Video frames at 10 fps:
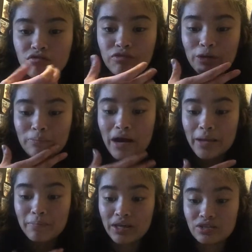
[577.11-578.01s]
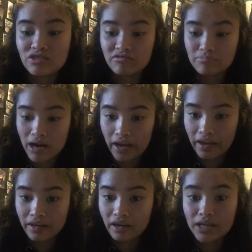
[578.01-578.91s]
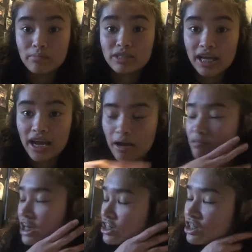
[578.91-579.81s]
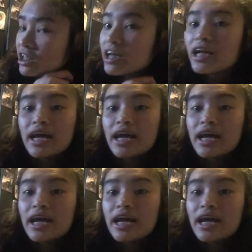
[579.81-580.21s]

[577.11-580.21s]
for my peace of mind, I'm changing it,